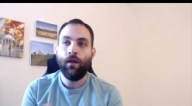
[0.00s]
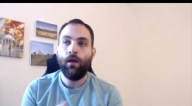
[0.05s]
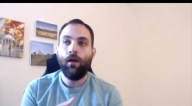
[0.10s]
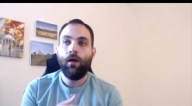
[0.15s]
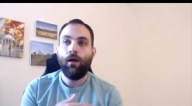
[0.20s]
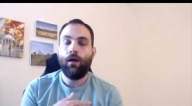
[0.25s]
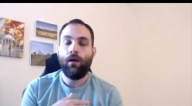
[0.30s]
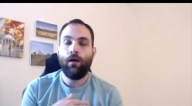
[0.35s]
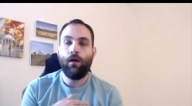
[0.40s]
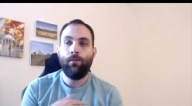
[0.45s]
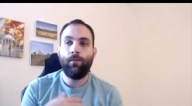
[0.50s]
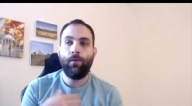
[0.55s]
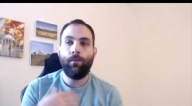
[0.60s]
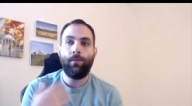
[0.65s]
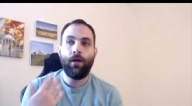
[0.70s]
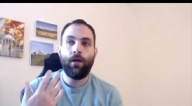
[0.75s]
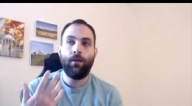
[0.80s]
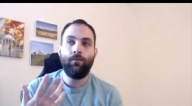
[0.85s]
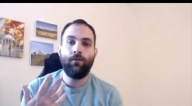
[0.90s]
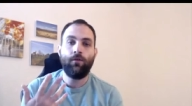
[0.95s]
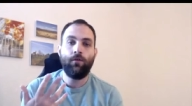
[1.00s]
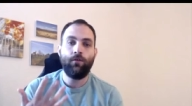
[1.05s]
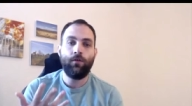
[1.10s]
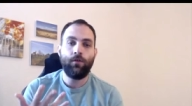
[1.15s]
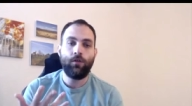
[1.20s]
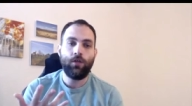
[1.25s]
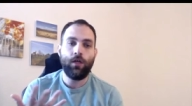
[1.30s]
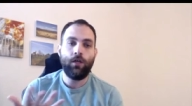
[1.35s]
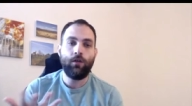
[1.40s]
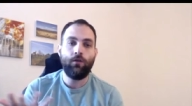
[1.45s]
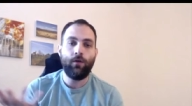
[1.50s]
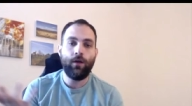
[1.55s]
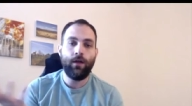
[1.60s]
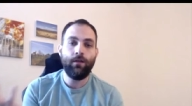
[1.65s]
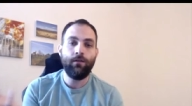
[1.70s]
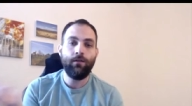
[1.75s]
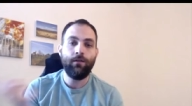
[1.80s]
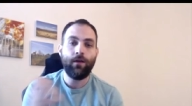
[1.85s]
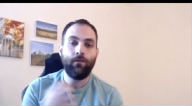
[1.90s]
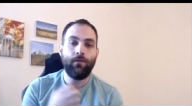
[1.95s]
Uh, but Bob's going to try to
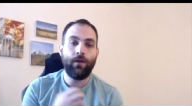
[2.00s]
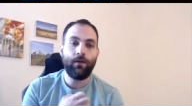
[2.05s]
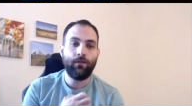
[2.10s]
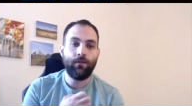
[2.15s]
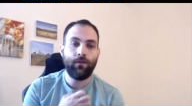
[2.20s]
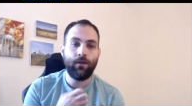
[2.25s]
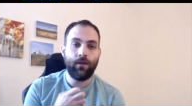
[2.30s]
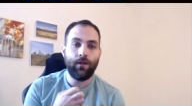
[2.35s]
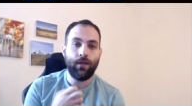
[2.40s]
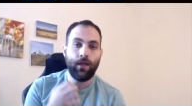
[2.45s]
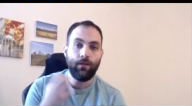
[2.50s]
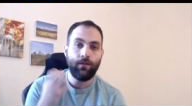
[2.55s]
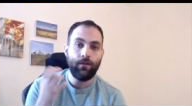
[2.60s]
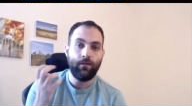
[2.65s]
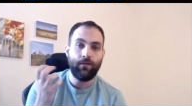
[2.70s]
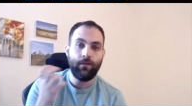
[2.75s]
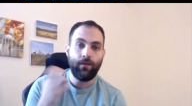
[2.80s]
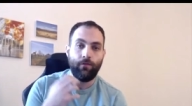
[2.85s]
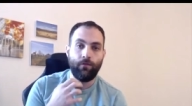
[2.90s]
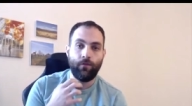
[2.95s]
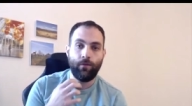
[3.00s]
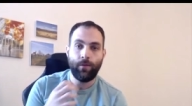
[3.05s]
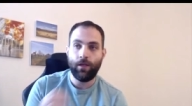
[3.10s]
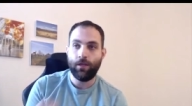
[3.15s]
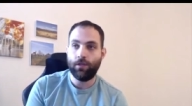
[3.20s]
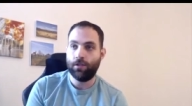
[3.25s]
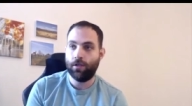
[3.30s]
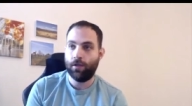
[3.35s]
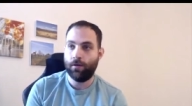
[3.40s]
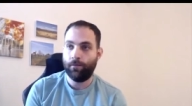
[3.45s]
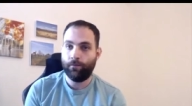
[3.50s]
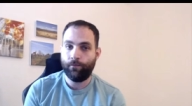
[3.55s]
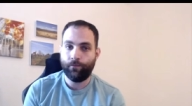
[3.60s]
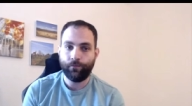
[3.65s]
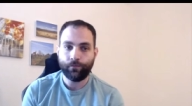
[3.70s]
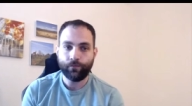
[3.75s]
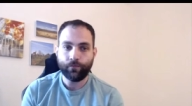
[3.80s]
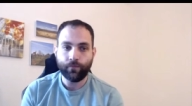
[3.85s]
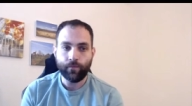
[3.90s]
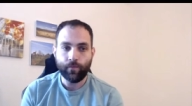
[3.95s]
indirectly get this information.
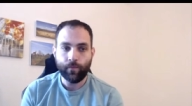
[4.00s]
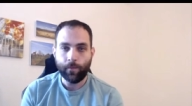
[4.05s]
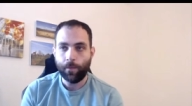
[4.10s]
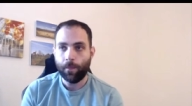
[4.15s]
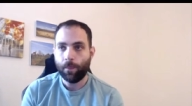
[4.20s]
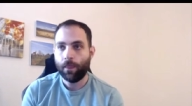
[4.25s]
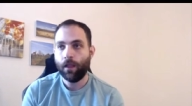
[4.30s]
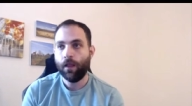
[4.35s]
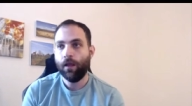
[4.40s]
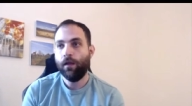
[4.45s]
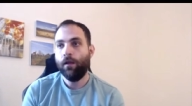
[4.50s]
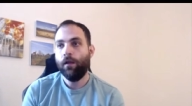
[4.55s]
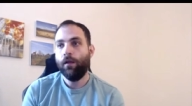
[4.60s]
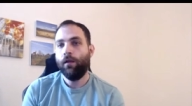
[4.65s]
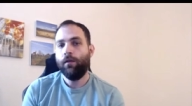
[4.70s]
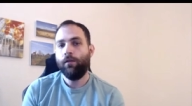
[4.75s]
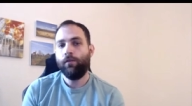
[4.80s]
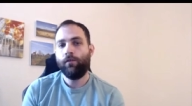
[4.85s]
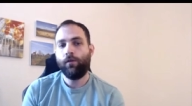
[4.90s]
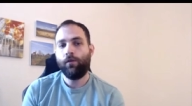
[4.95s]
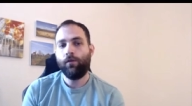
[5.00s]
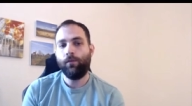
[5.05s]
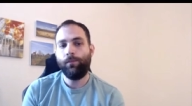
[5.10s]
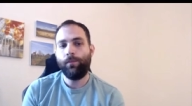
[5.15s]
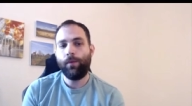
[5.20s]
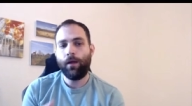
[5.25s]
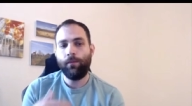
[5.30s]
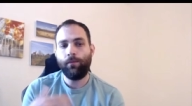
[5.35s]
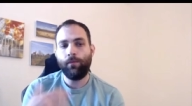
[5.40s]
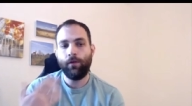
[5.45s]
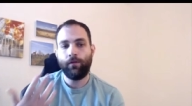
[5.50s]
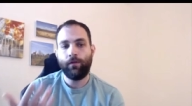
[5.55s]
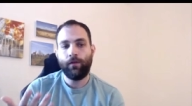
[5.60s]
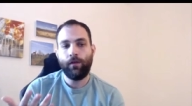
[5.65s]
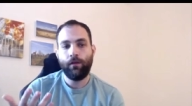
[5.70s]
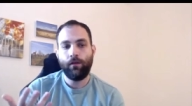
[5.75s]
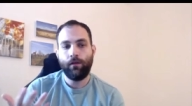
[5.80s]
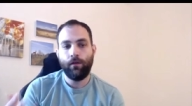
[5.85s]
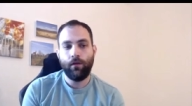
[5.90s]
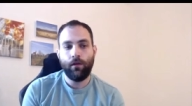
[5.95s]
So Bob looks
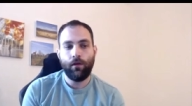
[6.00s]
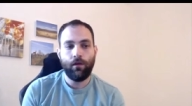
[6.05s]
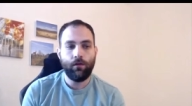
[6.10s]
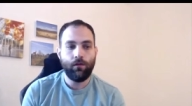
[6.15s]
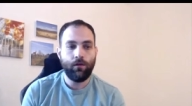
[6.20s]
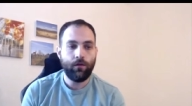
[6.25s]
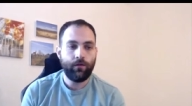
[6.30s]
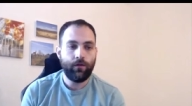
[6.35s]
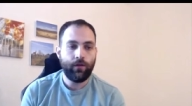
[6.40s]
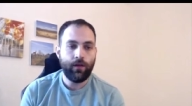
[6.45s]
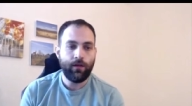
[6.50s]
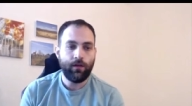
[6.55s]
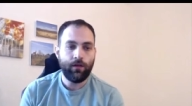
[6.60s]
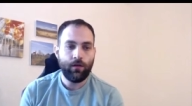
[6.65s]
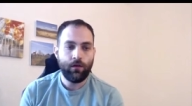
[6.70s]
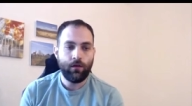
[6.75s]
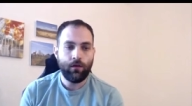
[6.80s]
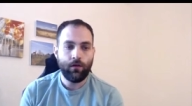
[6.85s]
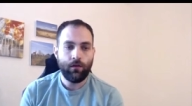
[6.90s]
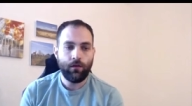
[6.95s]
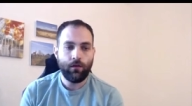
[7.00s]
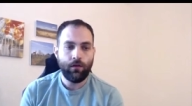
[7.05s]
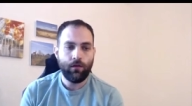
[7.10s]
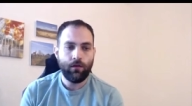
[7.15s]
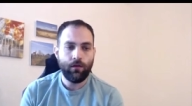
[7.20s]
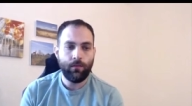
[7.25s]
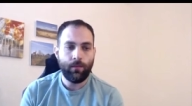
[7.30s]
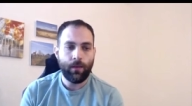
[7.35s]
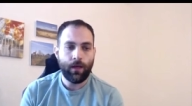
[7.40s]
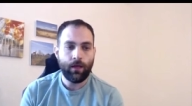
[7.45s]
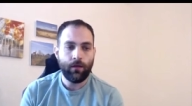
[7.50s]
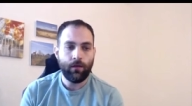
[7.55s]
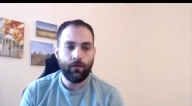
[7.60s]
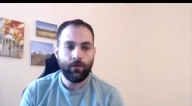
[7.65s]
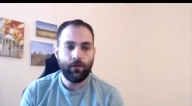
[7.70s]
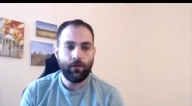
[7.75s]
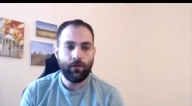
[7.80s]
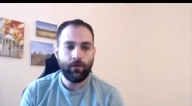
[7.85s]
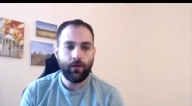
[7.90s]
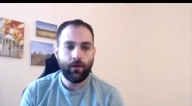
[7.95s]
at looks at your your models
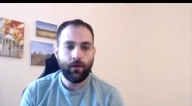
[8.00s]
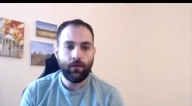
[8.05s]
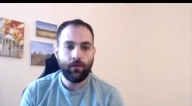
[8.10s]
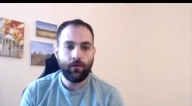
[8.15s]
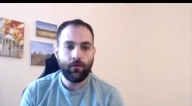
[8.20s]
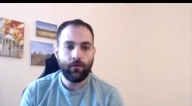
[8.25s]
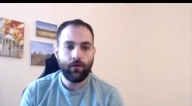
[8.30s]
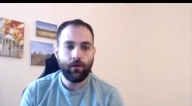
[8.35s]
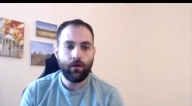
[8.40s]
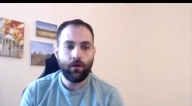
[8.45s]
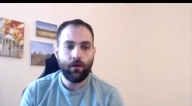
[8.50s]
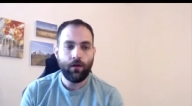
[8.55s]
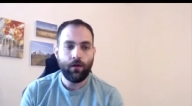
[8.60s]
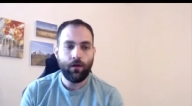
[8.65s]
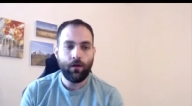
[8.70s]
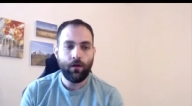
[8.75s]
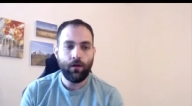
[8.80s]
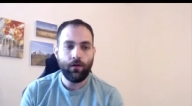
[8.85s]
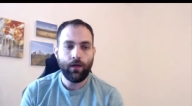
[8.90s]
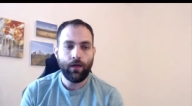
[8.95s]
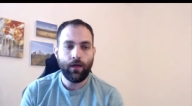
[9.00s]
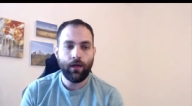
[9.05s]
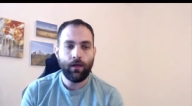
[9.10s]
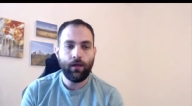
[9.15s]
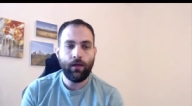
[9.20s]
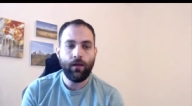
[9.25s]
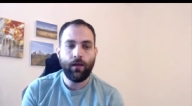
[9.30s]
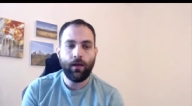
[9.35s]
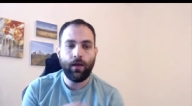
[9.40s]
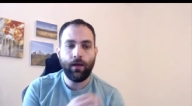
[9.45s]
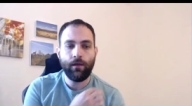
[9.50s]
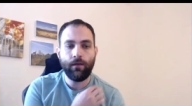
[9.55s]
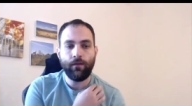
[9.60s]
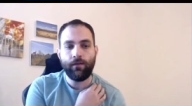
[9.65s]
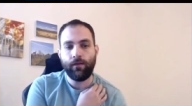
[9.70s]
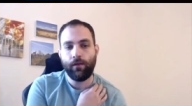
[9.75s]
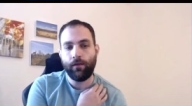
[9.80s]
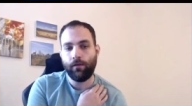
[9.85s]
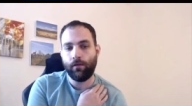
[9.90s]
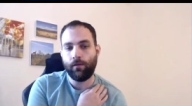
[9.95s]
and says, "Okay, I can
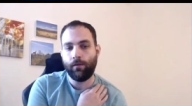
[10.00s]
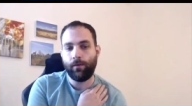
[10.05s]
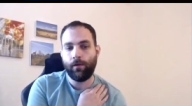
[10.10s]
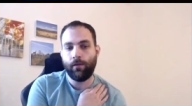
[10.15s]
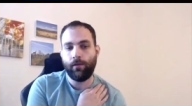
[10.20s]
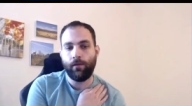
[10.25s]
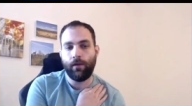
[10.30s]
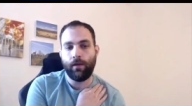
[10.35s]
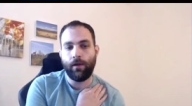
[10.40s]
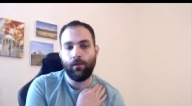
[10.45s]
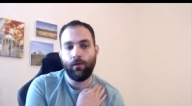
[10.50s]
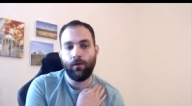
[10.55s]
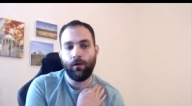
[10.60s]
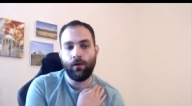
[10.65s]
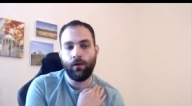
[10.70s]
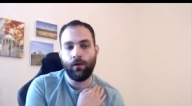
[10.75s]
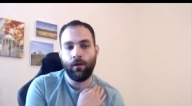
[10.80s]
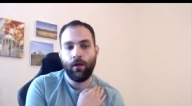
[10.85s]
see a little bit of the network,